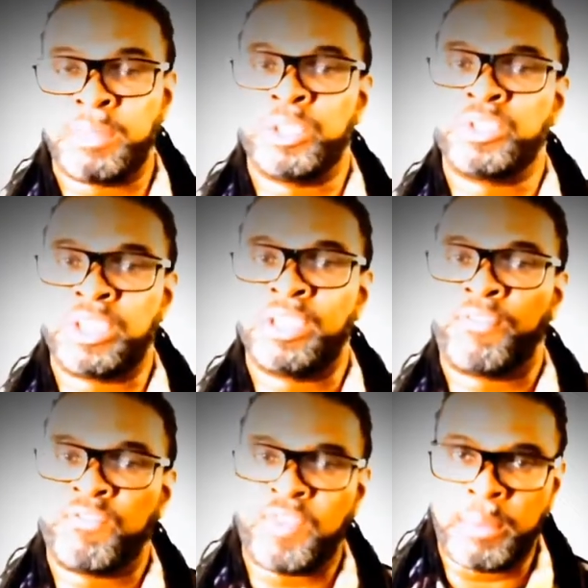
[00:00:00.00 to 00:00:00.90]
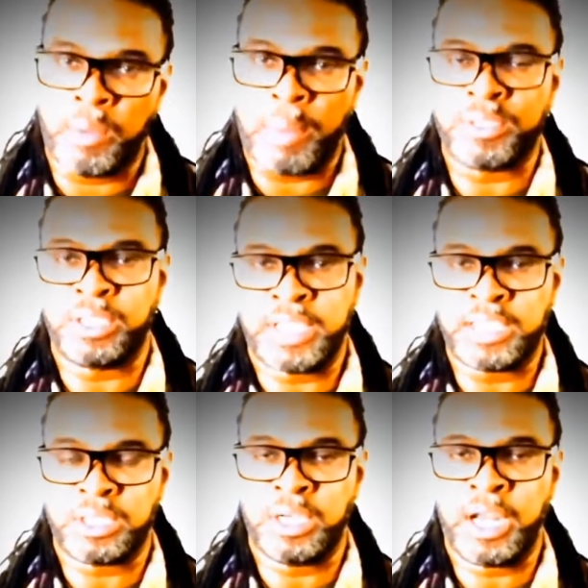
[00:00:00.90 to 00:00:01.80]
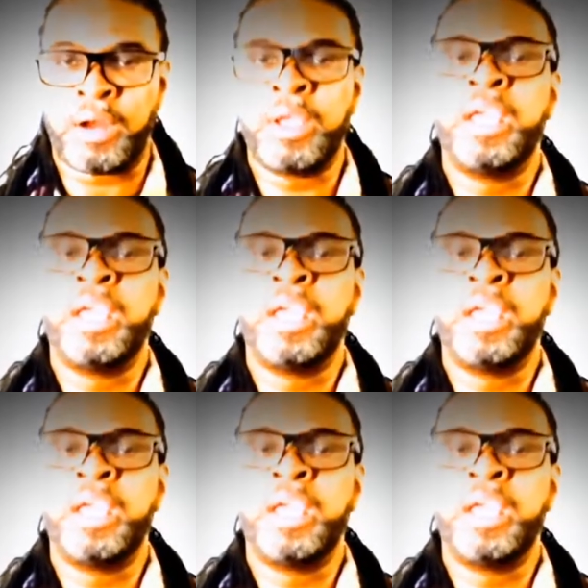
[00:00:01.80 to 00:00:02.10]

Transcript: but you see the feminine representation in there,